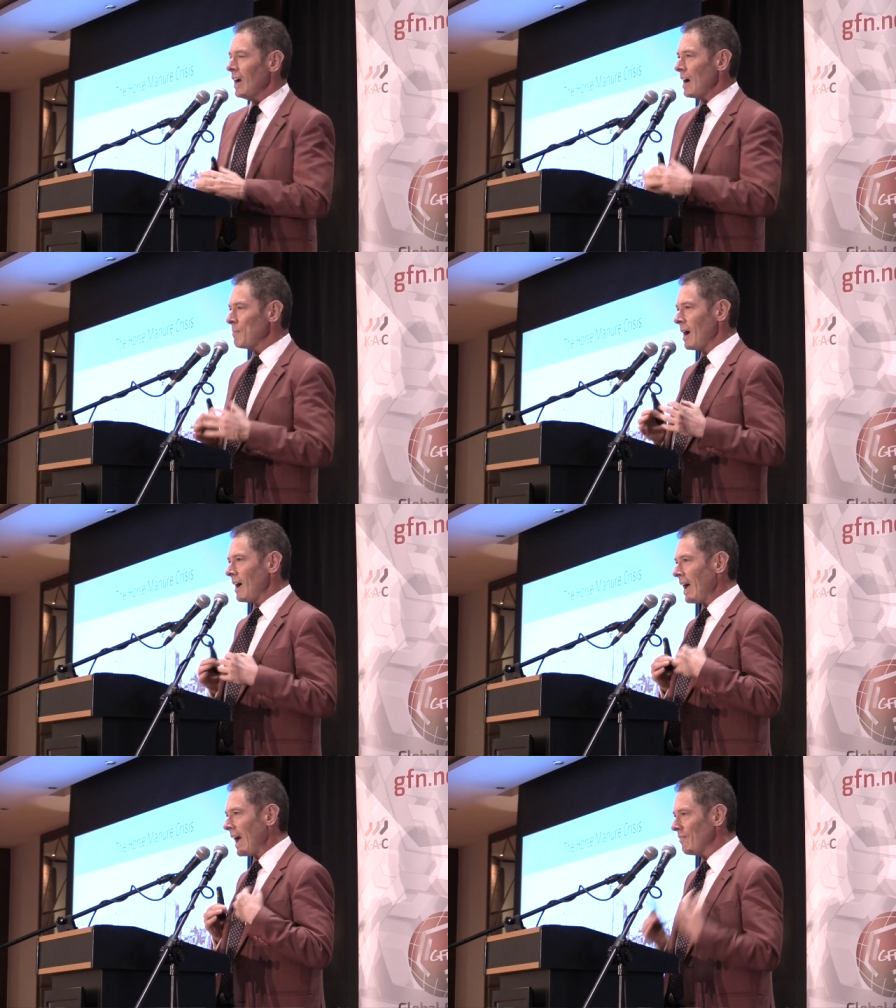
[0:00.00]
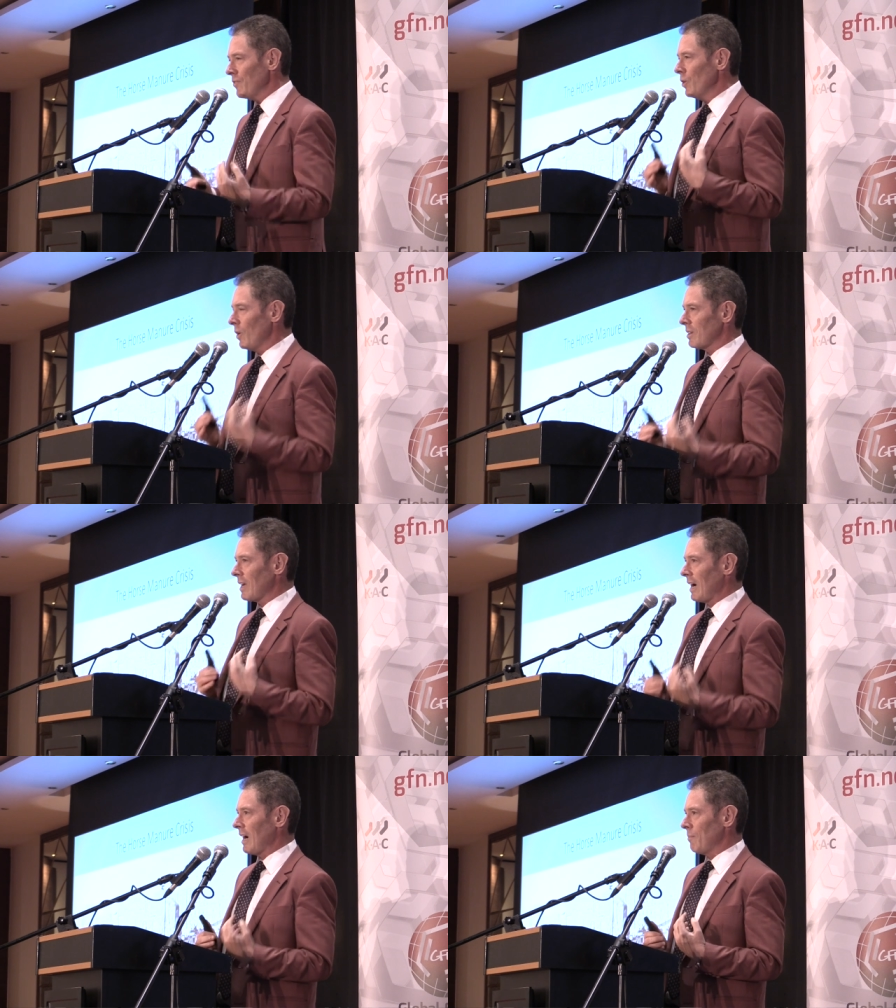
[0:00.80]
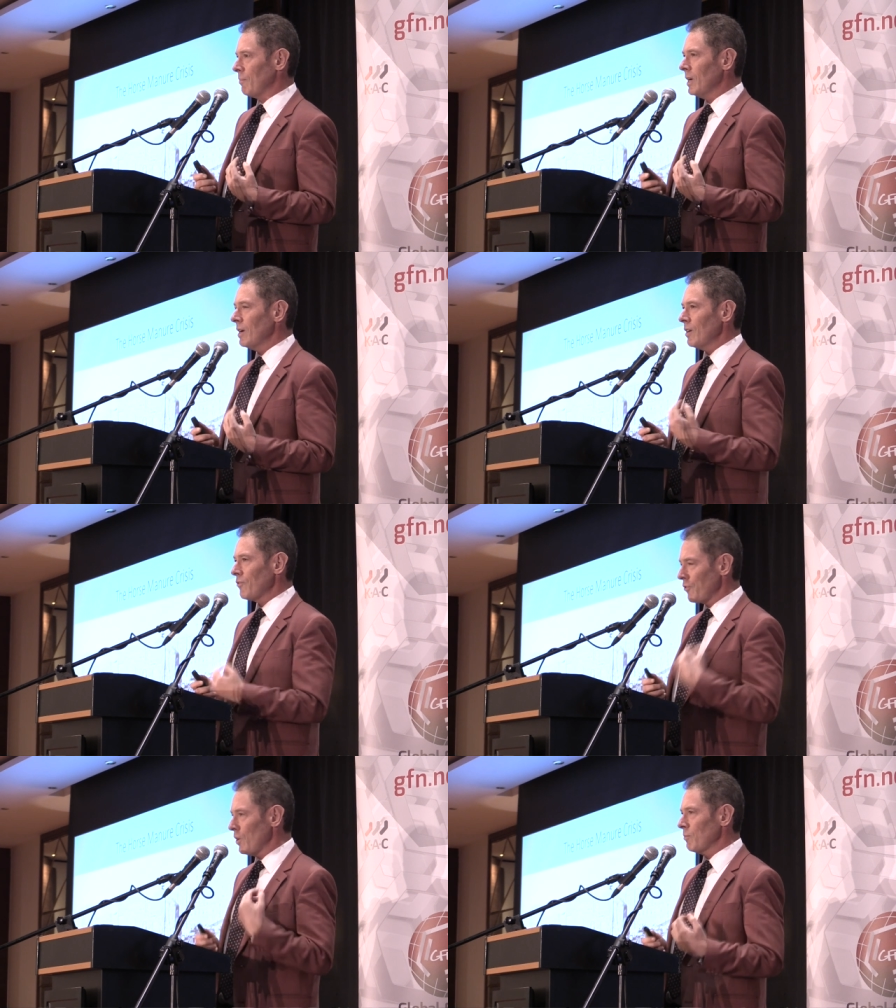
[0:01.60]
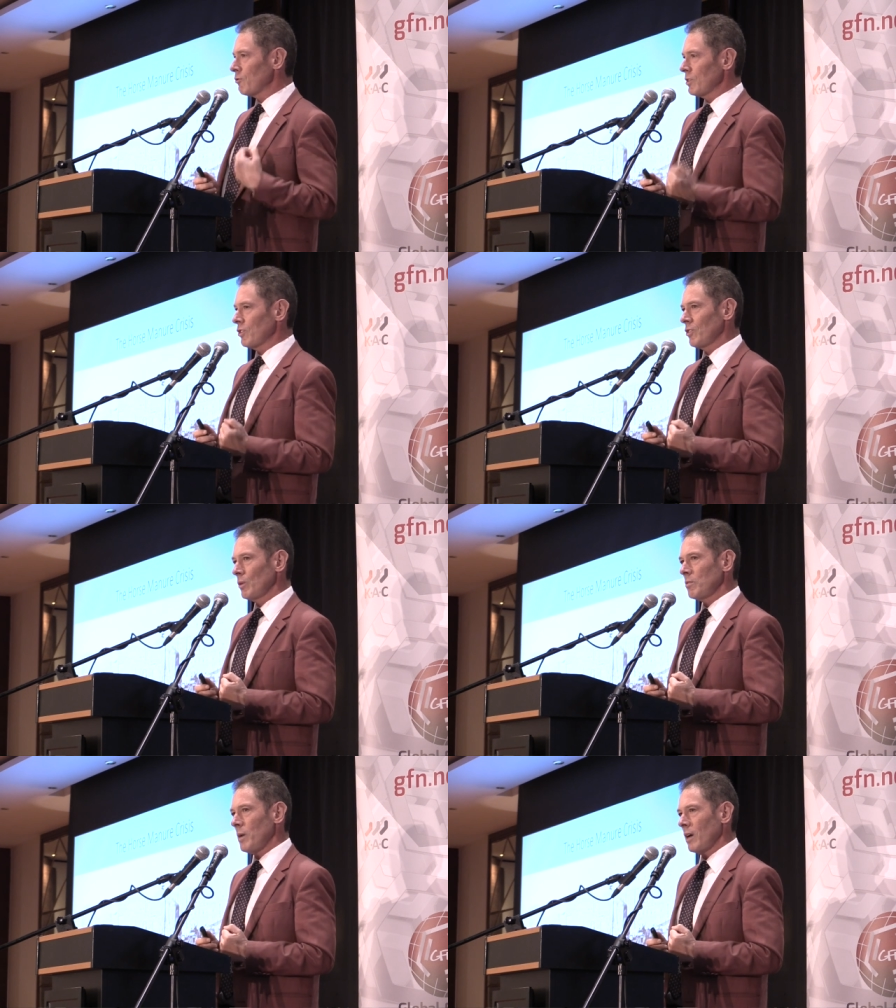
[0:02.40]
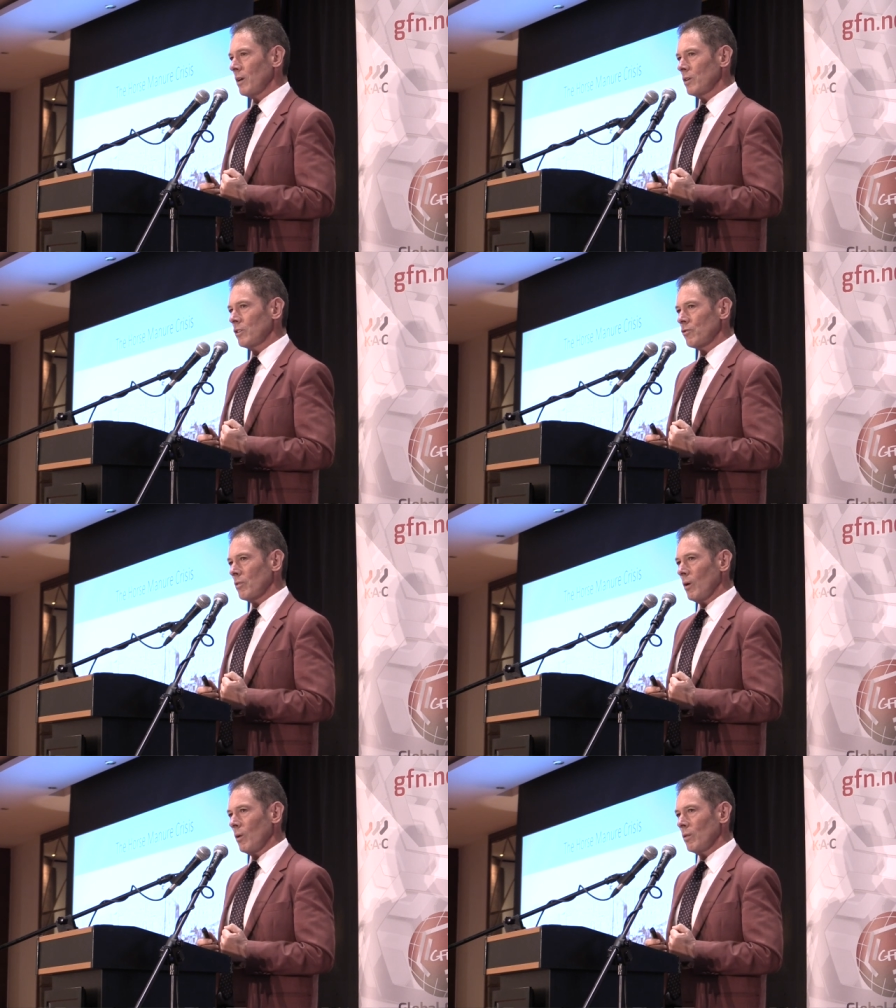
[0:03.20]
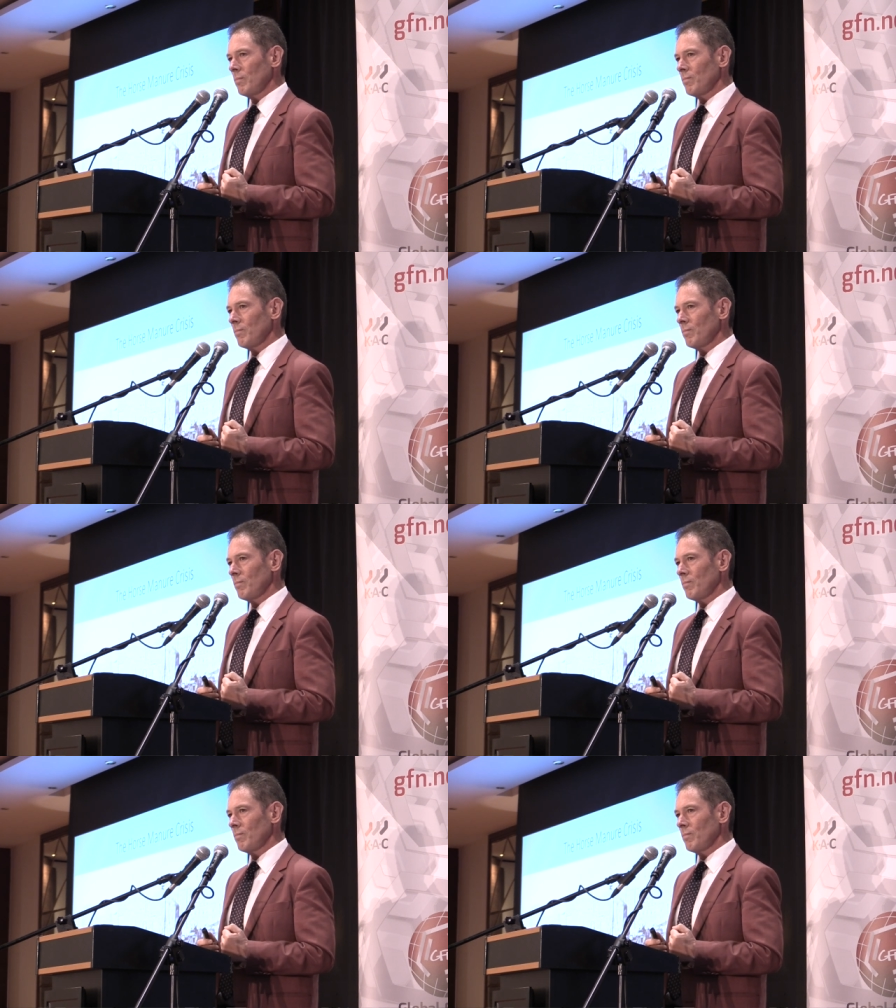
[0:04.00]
um, have not come from traditional tobacco control.